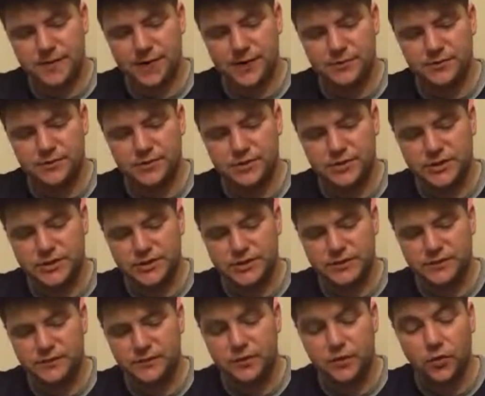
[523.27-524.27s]
packed with
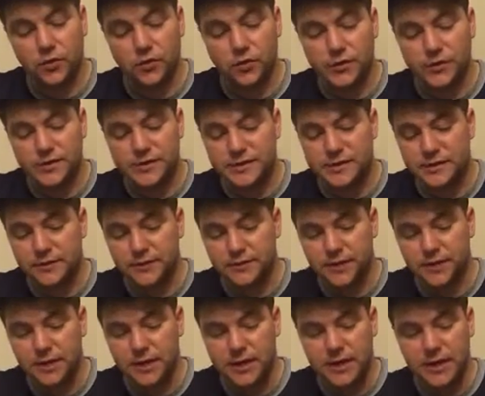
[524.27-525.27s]
chests of gold and
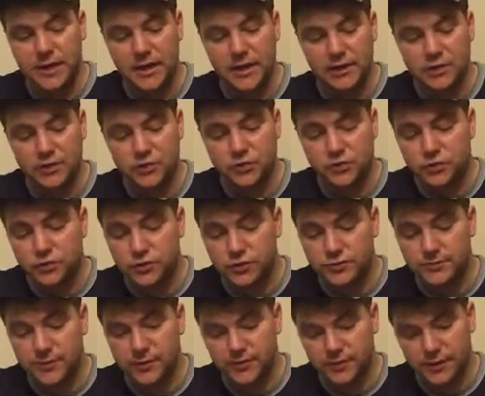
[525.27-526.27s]
silver and
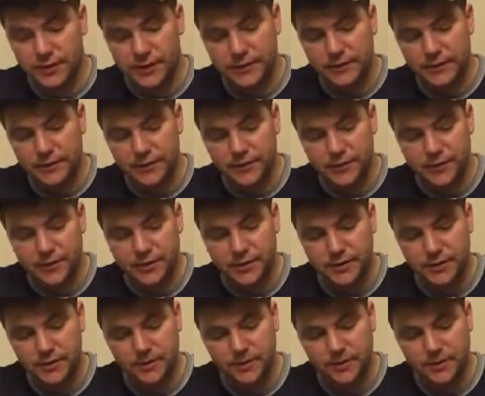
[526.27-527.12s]
jewels, by what I've heard.